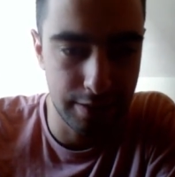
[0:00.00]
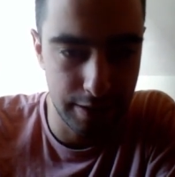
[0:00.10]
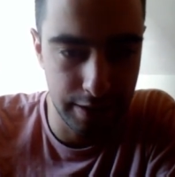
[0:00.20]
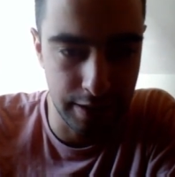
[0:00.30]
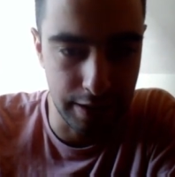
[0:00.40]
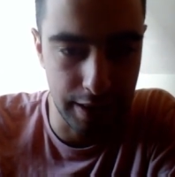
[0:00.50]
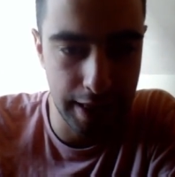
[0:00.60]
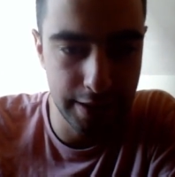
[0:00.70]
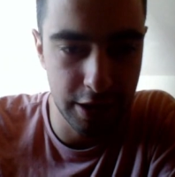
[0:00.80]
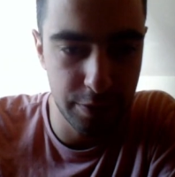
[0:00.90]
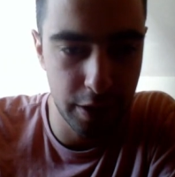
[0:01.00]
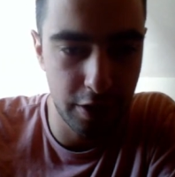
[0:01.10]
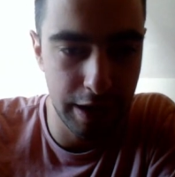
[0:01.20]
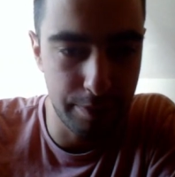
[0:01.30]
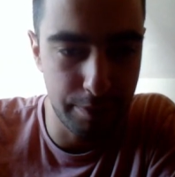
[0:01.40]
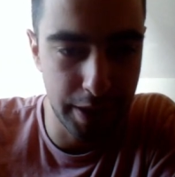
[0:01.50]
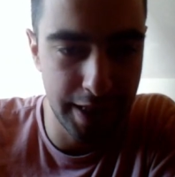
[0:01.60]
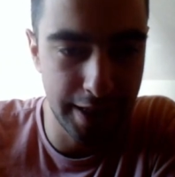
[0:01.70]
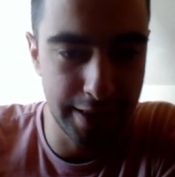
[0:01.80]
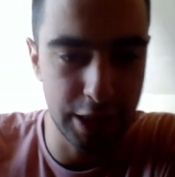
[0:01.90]
letters, we're gonna
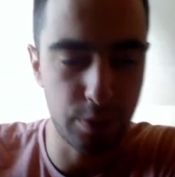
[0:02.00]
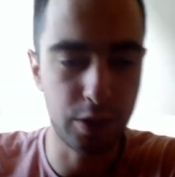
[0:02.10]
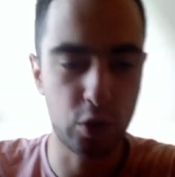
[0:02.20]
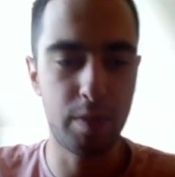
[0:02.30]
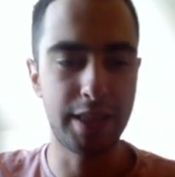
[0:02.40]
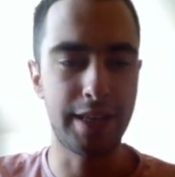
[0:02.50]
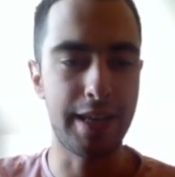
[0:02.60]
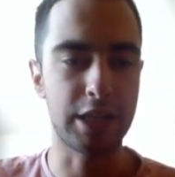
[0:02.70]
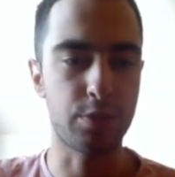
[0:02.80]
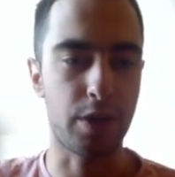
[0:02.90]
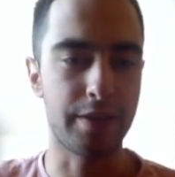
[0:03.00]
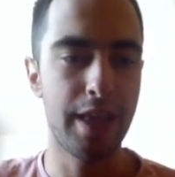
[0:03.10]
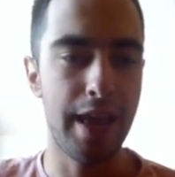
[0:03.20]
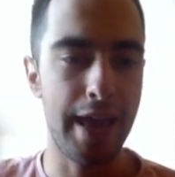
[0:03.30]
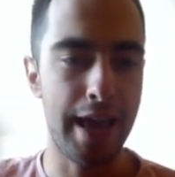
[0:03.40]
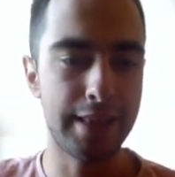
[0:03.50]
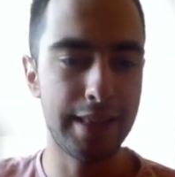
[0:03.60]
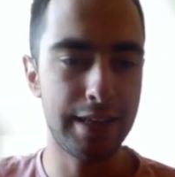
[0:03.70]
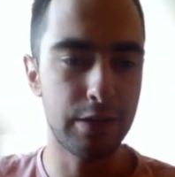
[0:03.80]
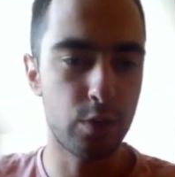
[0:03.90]
predict this one to be the next one.
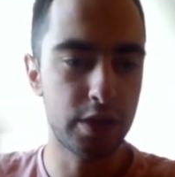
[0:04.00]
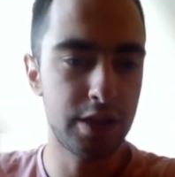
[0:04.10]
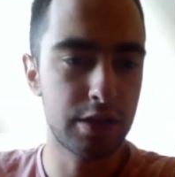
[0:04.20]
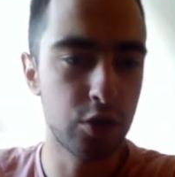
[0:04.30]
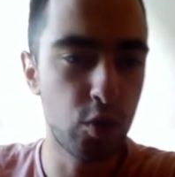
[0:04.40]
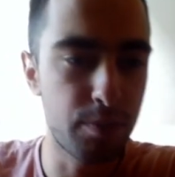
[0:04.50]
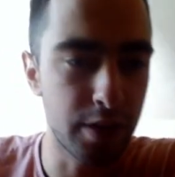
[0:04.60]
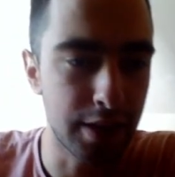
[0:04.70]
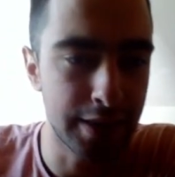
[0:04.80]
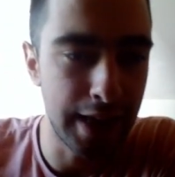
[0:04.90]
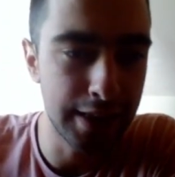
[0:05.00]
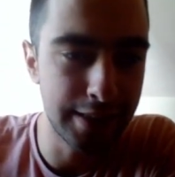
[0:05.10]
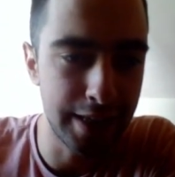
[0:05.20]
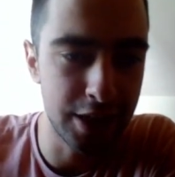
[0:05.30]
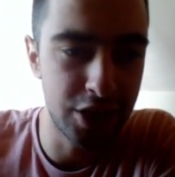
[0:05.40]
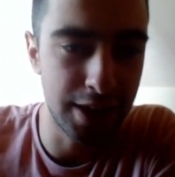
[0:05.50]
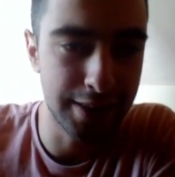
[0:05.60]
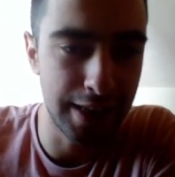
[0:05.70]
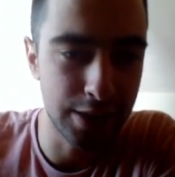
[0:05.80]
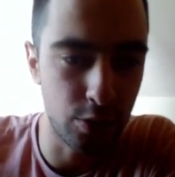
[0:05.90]
And then what this loop does is
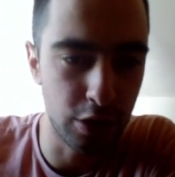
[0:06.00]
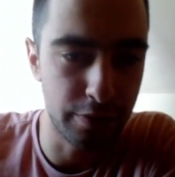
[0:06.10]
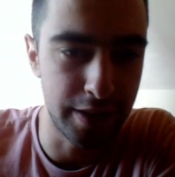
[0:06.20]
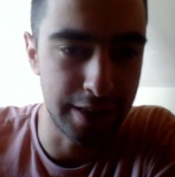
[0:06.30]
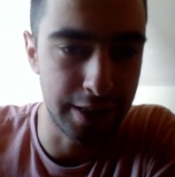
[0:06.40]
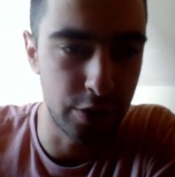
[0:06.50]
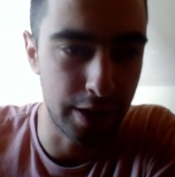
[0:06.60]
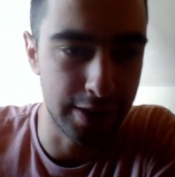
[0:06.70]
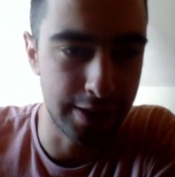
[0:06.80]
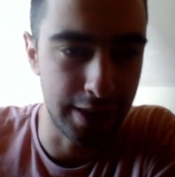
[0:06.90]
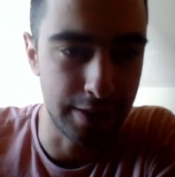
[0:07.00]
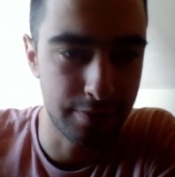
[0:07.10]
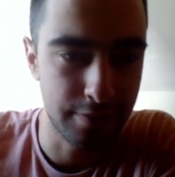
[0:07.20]
just does all of this, as you can see.